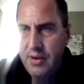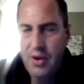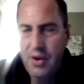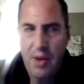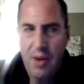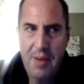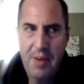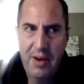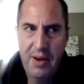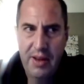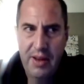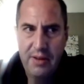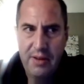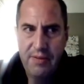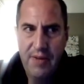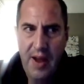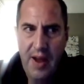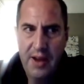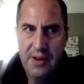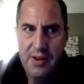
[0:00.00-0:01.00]
I might like
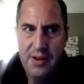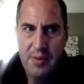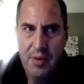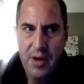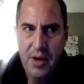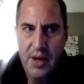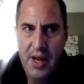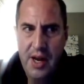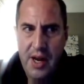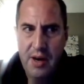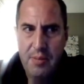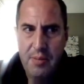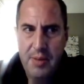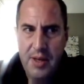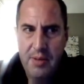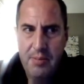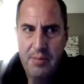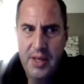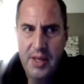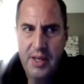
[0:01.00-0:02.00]
find someone on
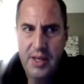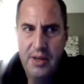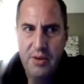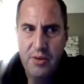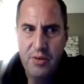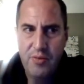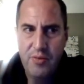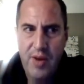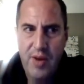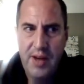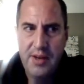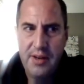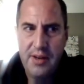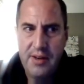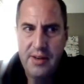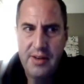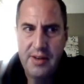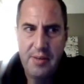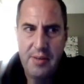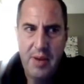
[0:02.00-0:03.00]
Airbnb or rent it
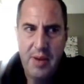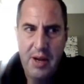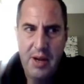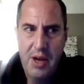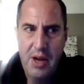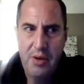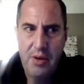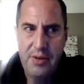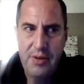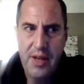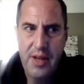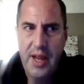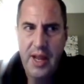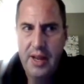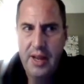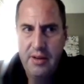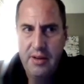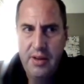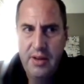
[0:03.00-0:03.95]
to someone I know and say, hey,